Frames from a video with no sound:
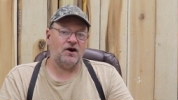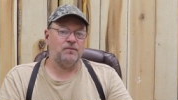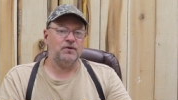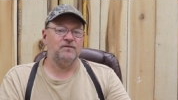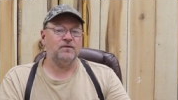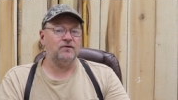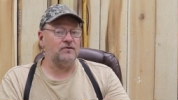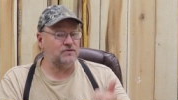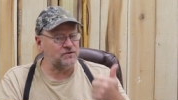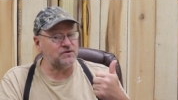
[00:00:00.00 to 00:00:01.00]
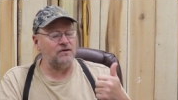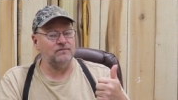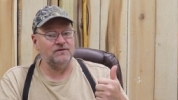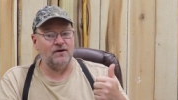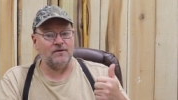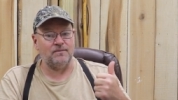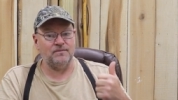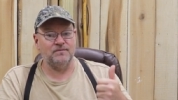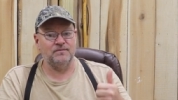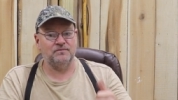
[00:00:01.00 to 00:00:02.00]
I prefer the thumbs
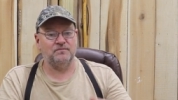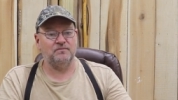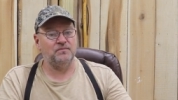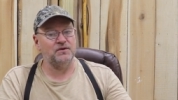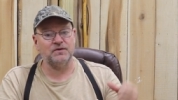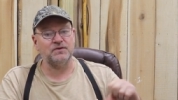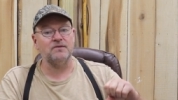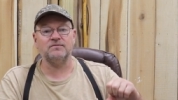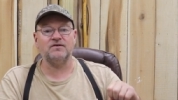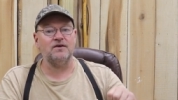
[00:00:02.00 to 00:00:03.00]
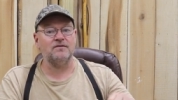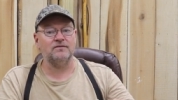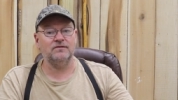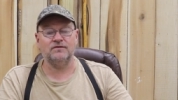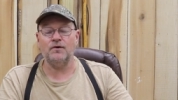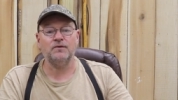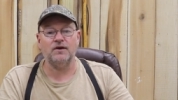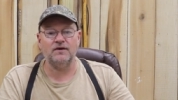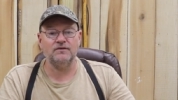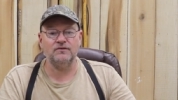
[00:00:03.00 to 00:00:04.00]
up, but the thumbs down is
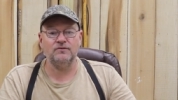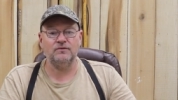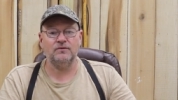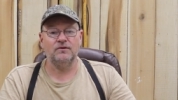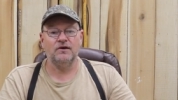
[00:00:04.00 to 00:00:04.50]
okay too.